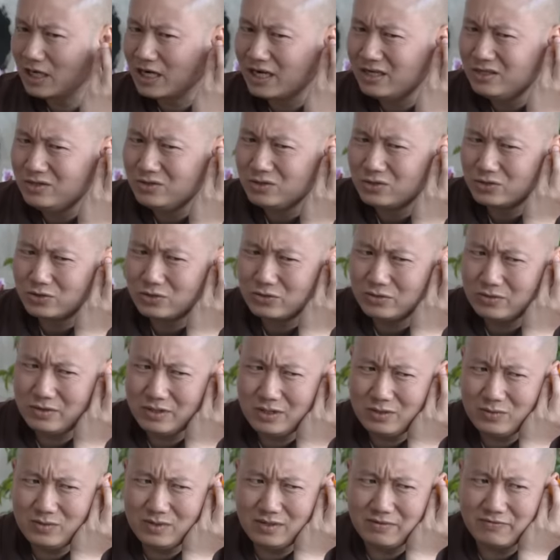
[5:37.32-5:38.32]
Are you sure
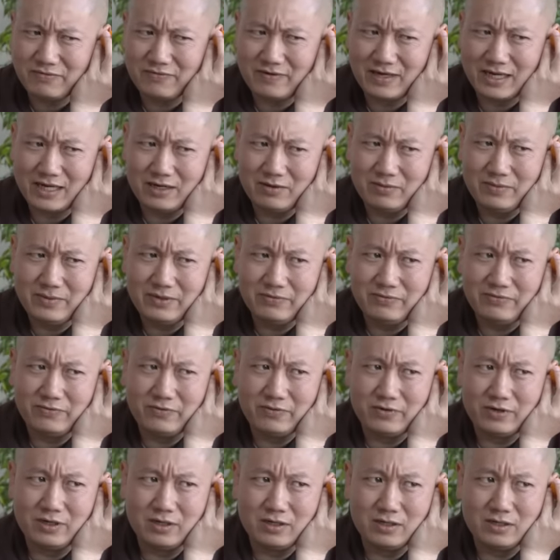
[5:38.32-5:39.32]
you were a flower
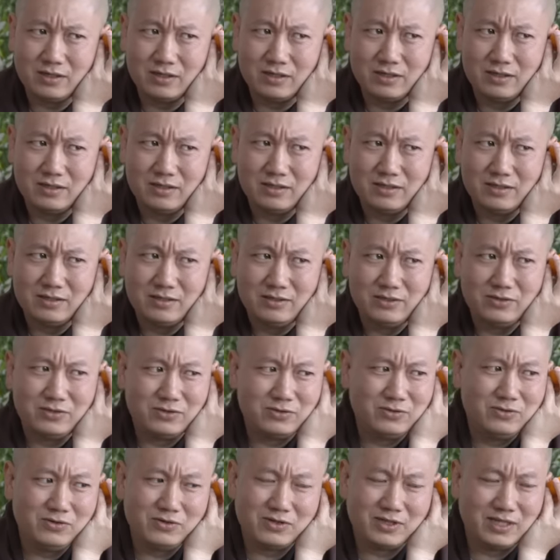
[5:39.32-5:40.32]
before? You
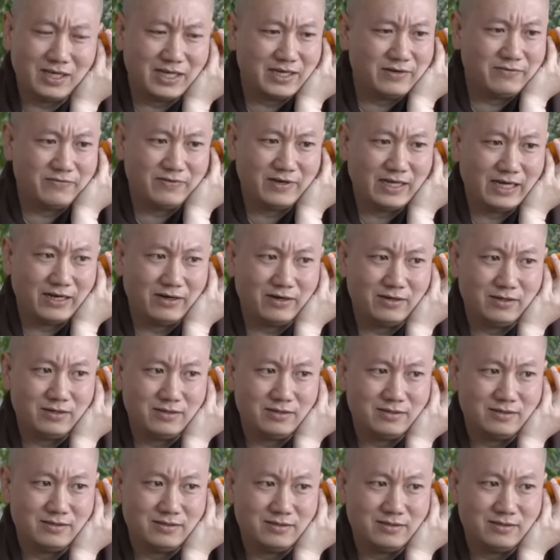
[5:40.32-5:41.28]
don't look like a flower.